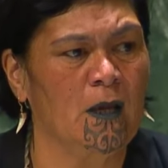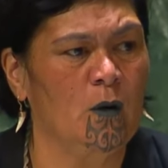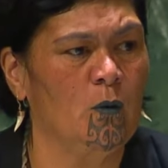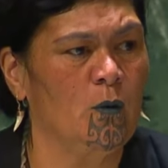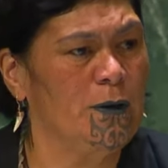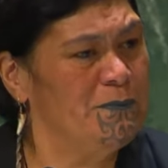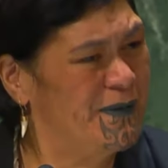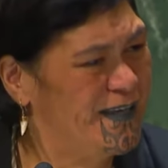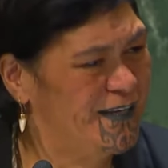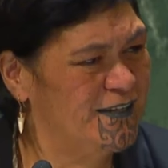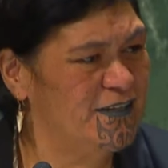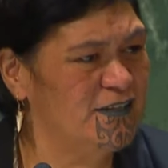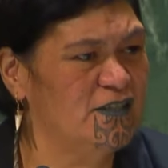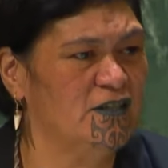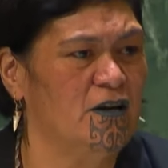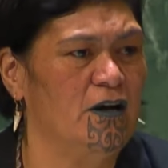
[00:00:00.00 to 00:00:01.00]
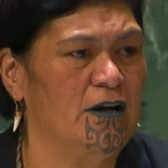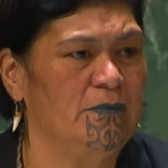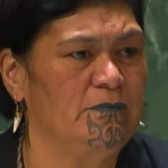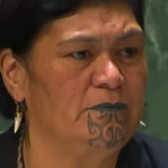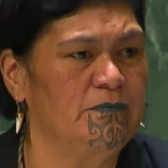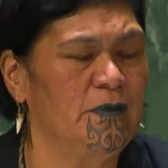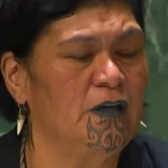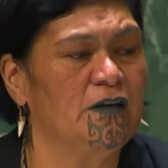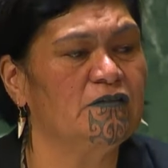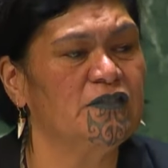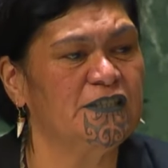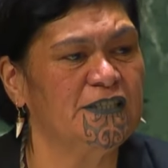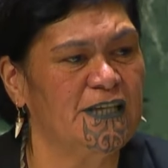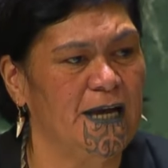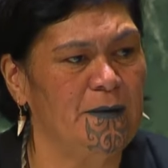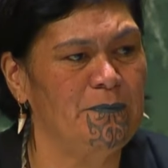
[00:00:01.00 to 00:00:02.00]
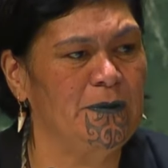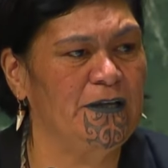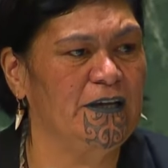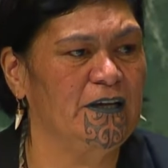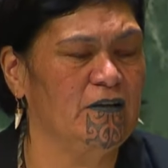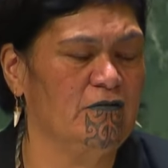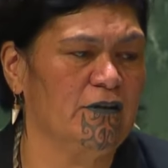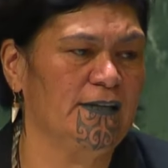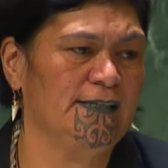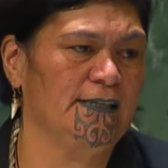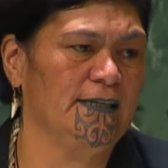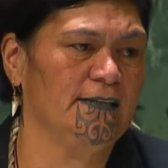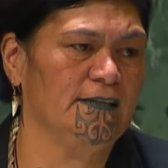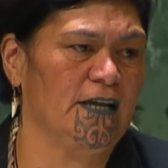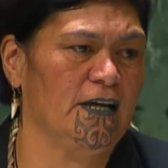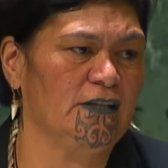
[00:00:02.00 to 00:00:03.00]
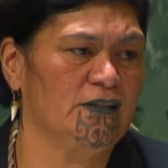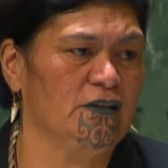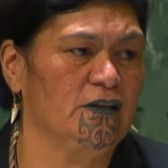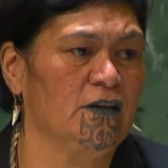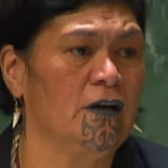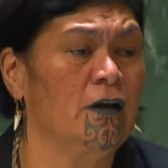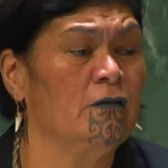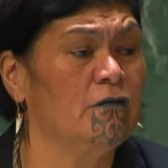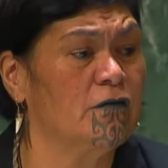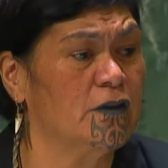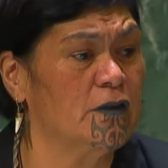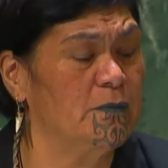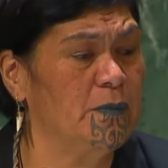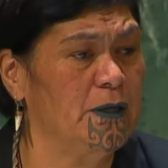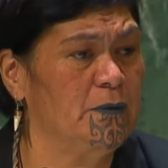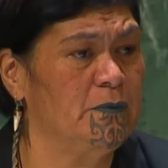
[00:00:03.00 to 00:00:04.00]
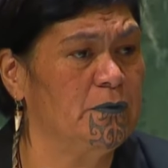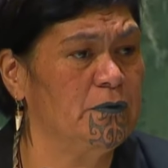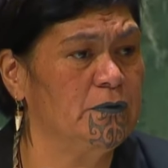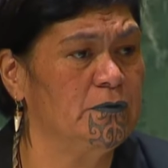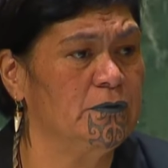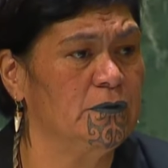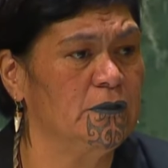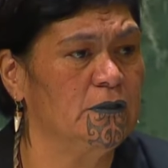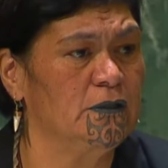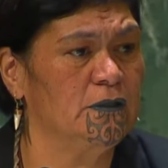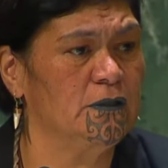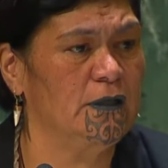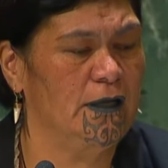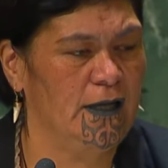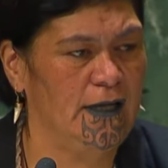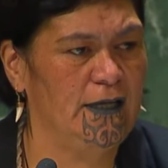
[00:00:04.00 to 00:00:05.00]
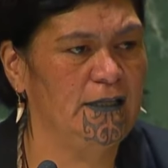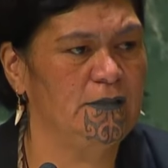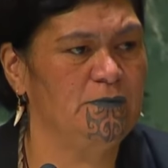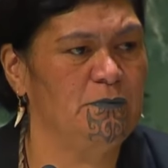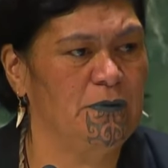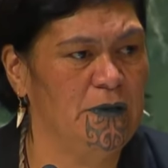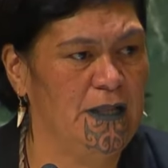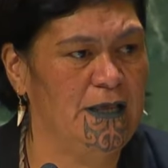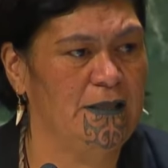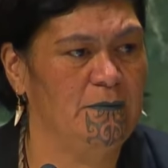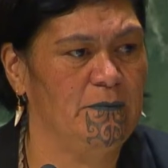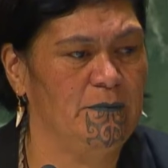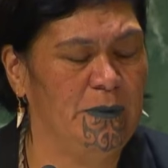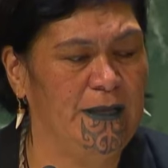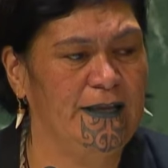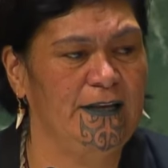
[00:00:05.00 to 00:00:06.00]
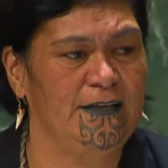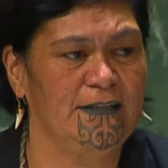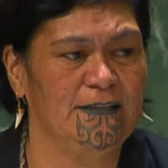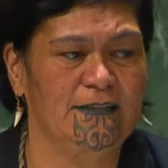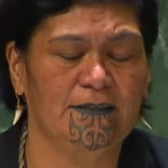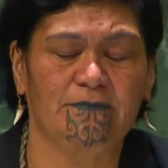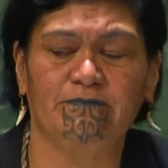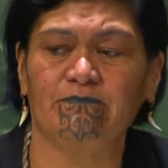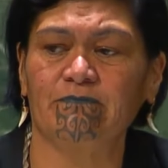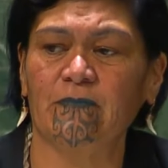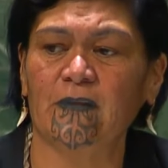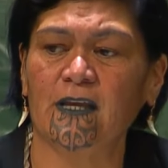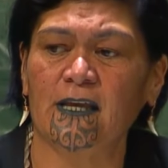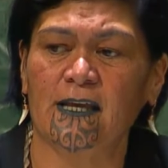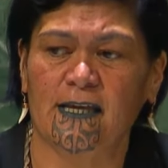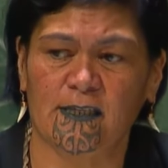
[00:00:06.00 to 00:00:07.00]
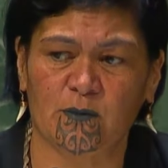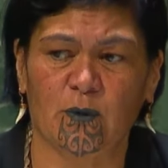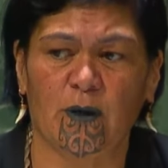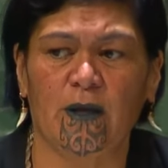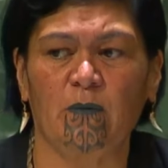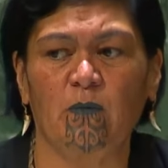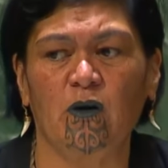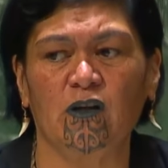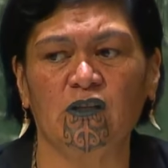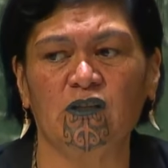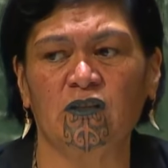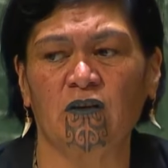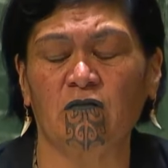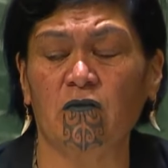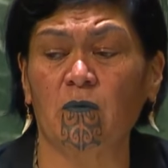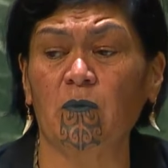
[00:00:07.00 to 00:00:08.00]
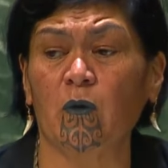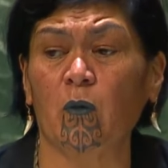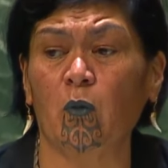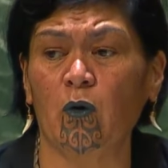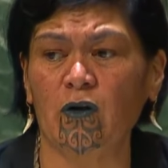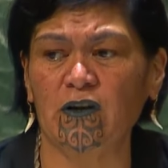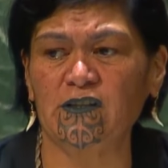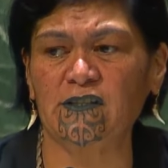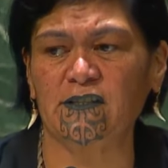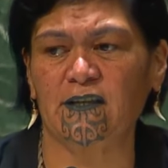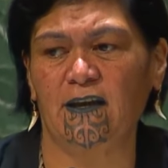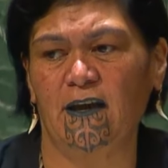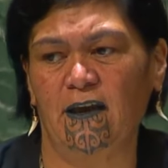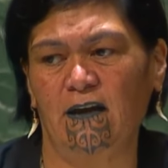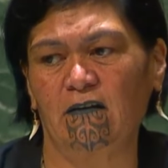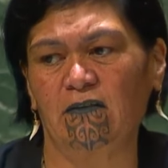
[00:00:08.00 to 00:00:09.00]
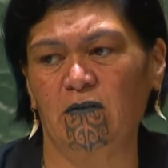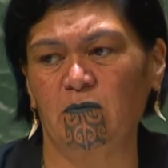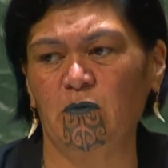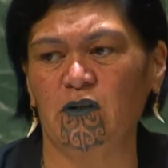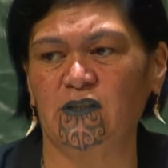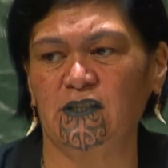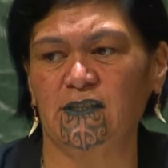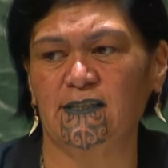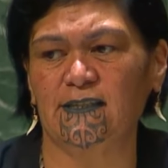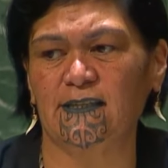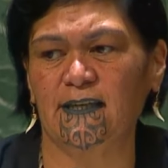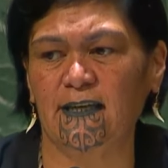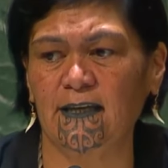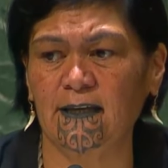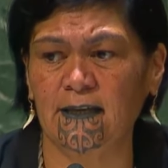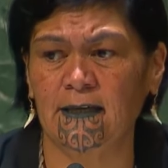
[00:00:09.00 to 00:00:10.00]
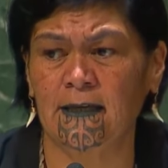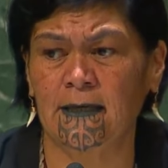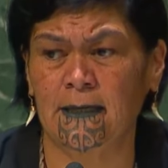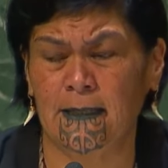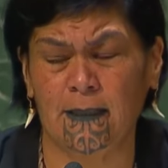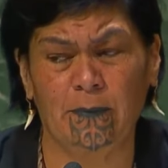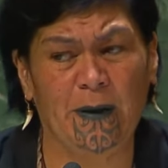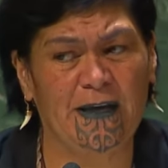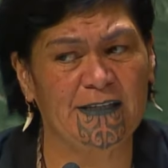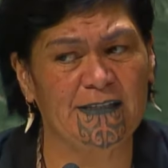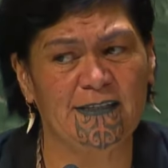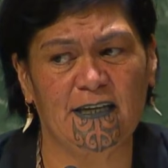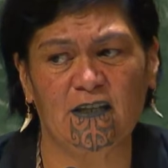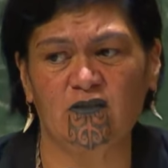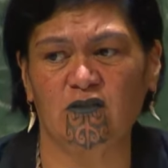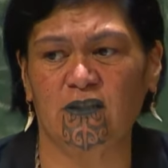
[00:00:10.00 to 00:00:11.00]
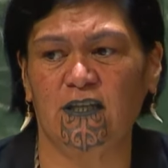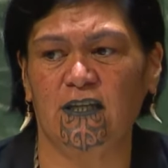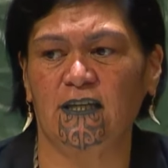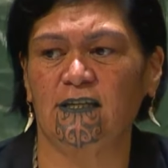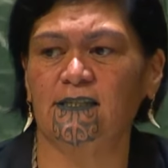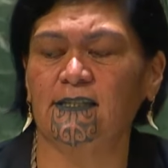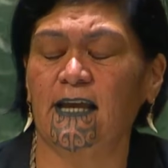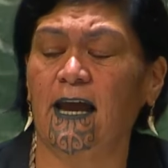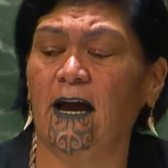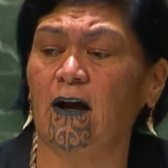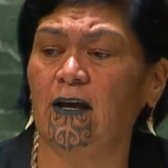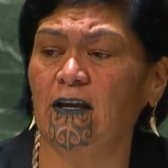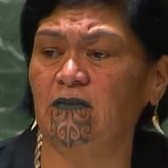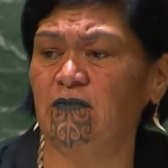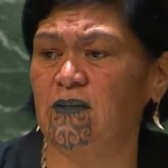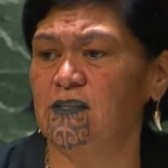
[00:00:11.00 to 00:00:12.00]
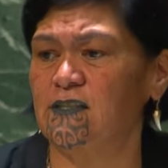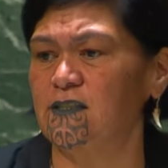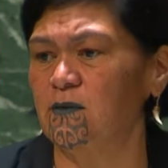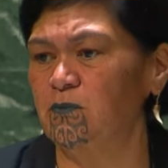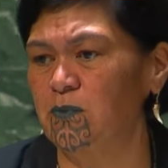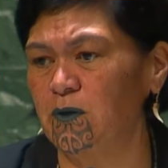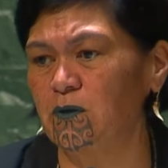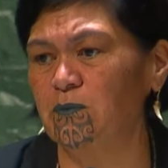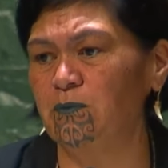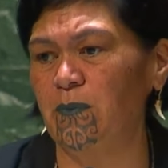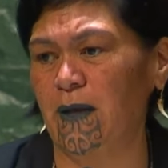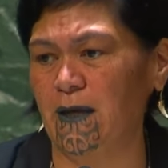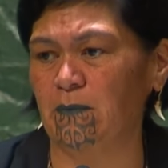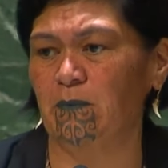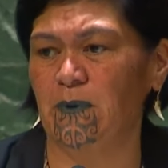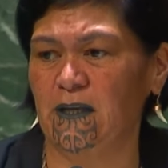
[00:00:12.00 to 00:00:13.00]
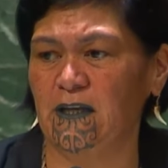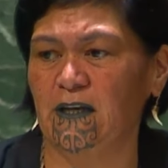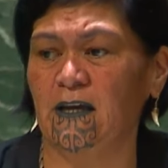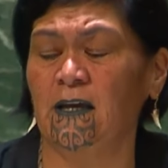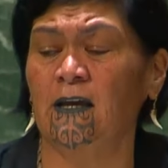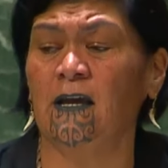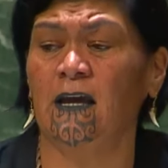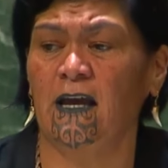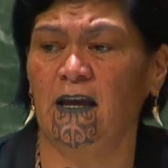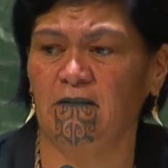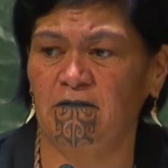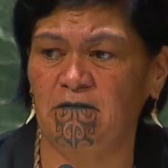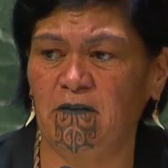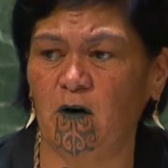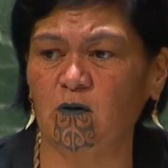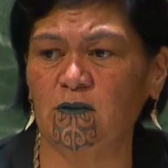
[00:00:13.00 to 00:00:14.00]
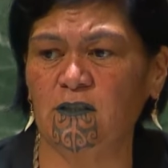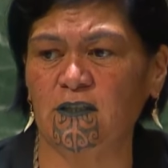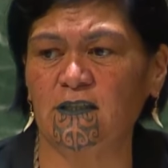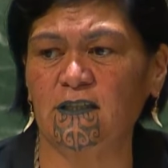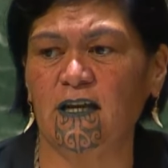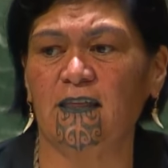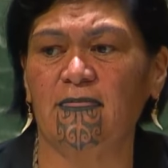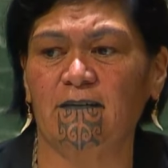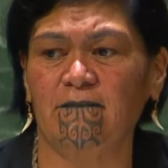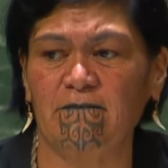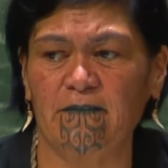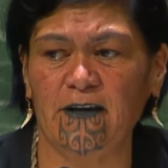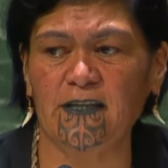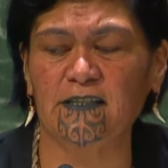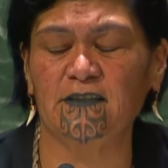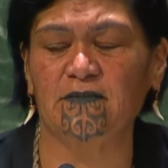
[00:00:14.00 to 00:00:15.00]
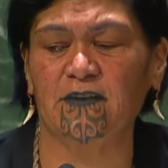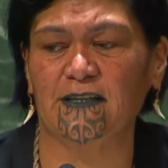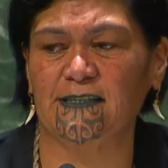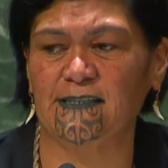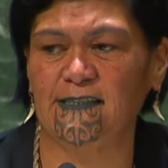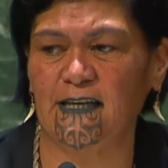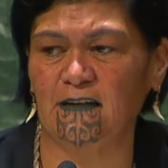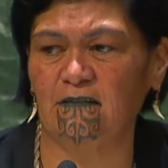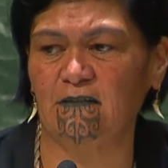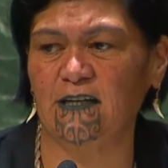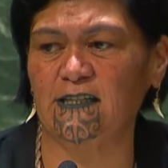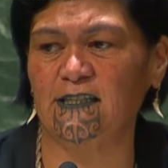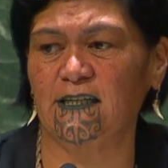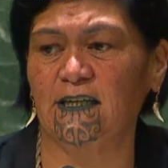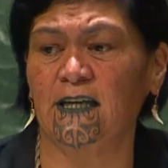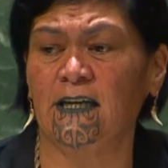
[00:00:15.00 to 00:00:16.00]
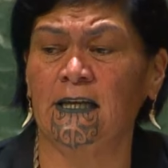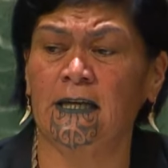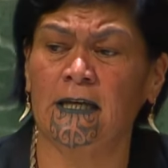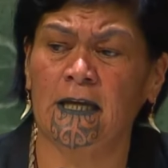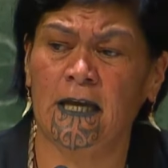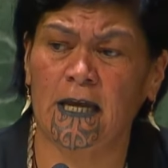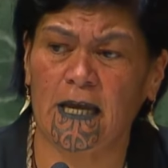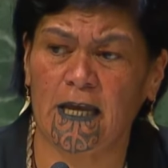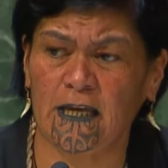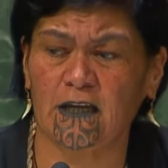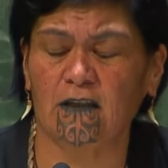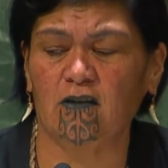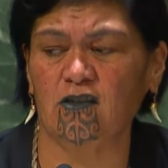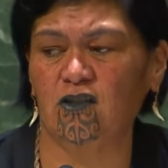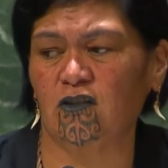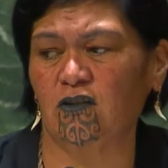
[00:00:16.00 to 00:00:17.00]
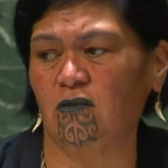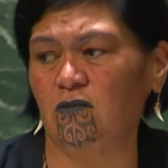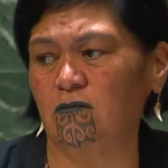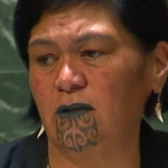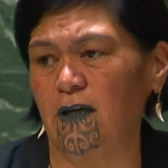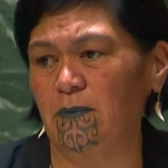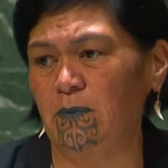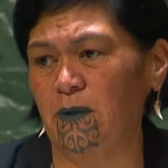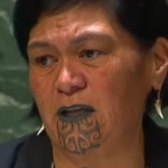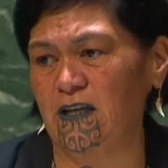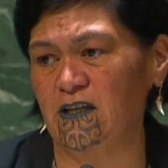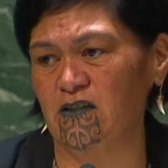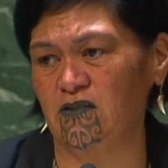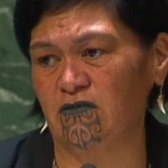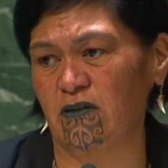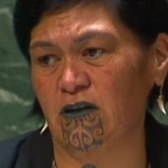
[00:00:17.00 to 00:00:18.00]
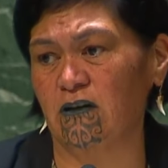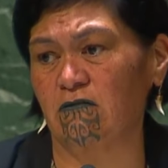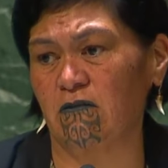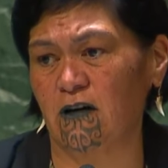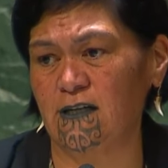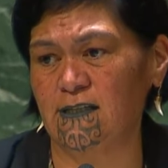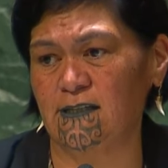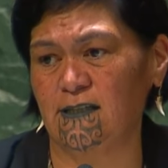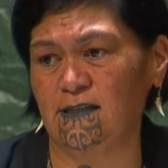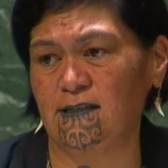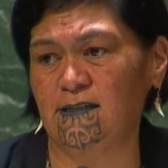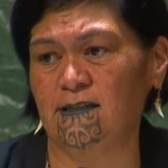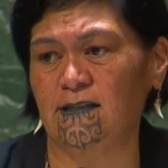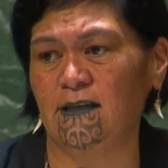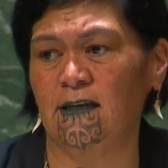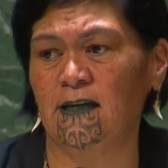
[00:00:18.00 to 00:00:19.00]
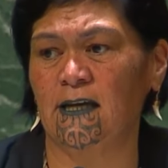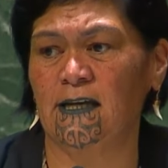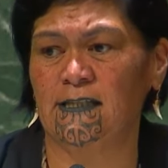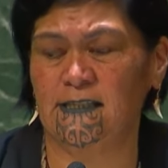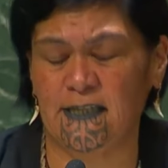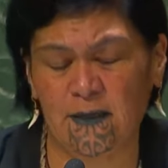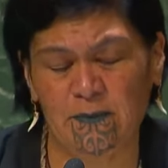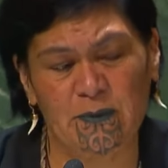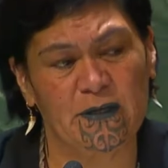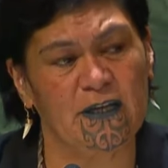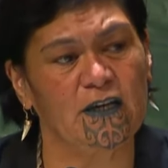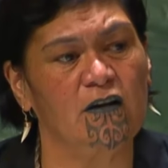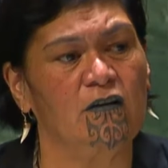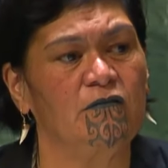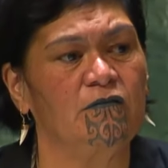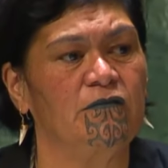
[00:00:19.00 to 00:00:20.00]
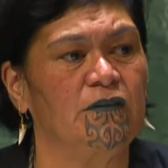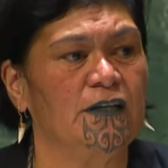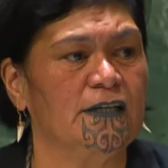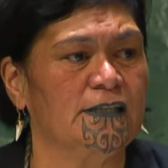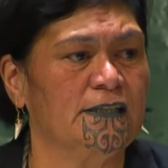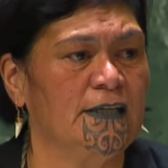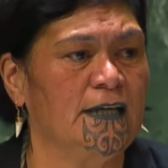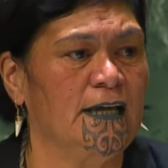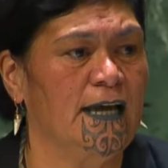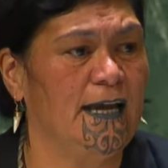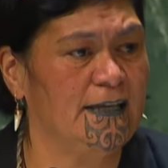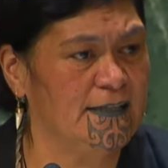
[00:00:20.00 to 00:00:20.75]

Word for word: We meet at a time of sharply increasing danger for the people and planet. As we emerge from the worst health emergency in the past hundred years, our efforts to build back better have faltered in the face of accelerating ecological and planetary crises deepening conflict and